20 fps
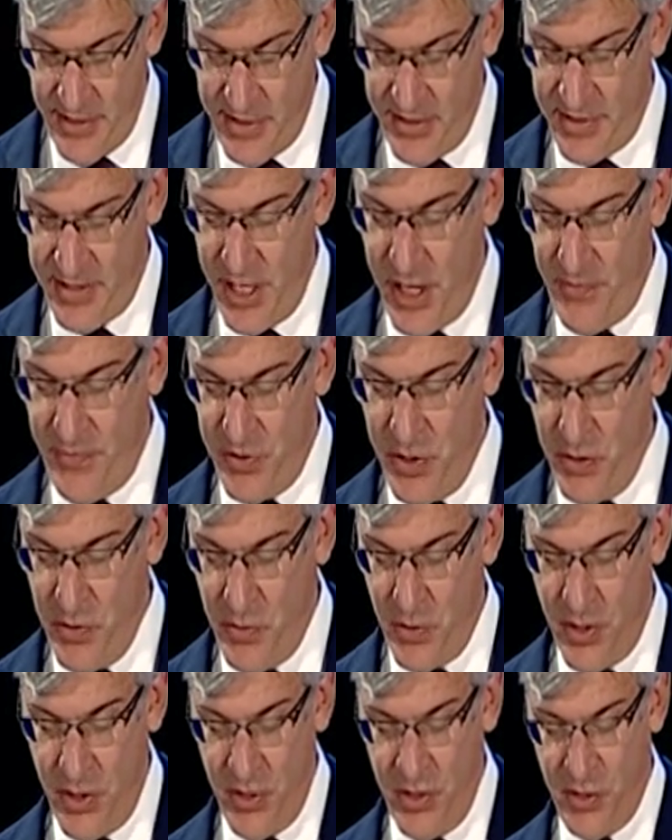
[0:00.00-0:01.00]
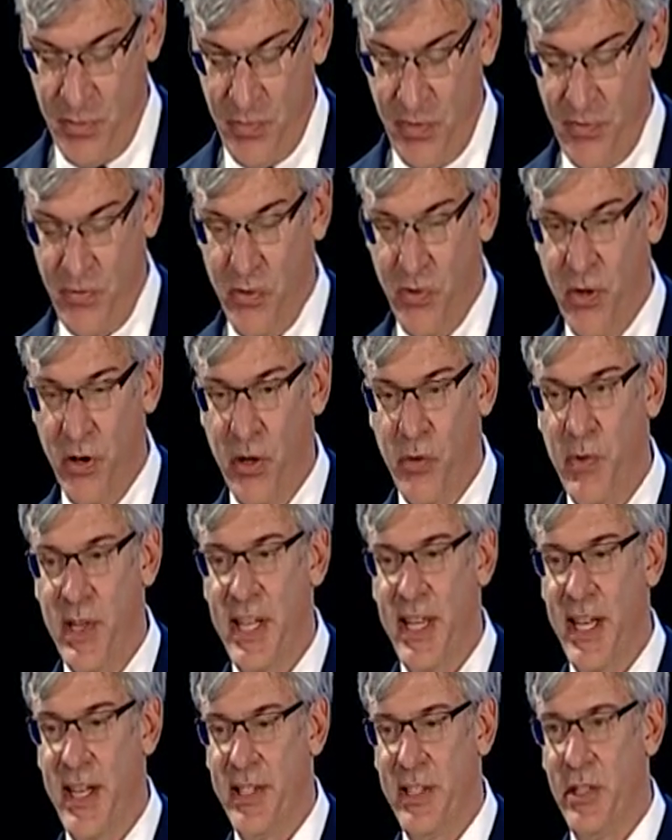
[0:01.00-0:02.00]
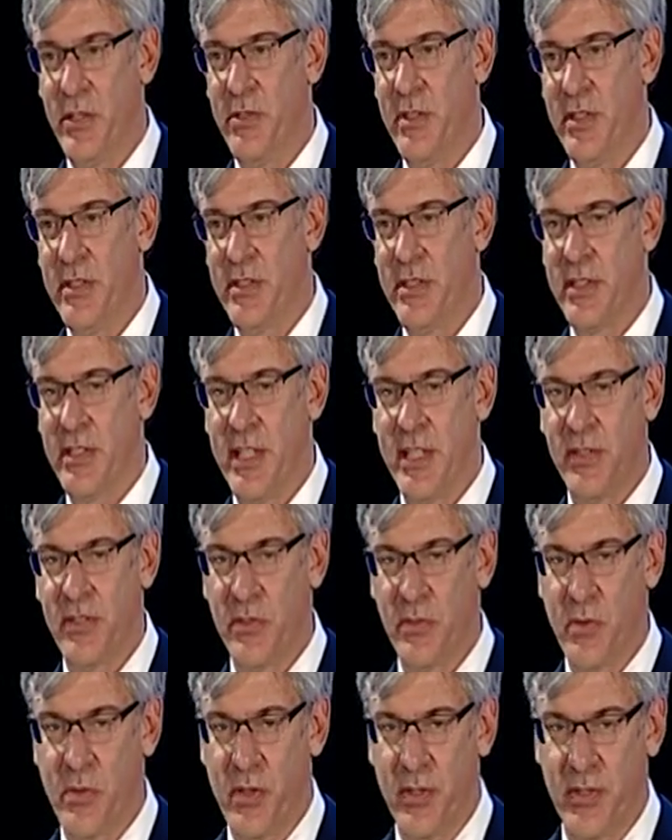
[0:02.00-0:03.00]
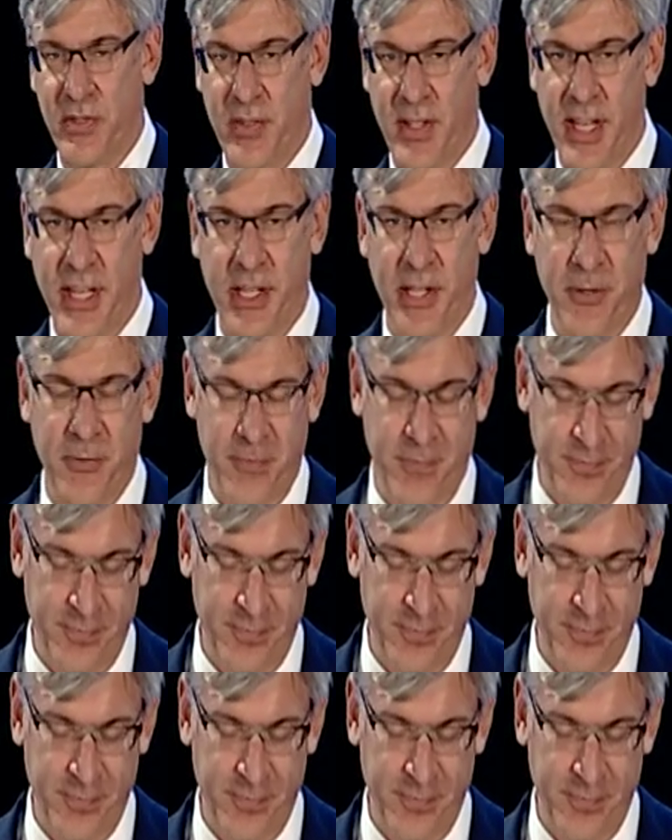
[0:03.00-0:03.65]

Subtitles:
to say a few words before we hand out tonight's awards. Thank you.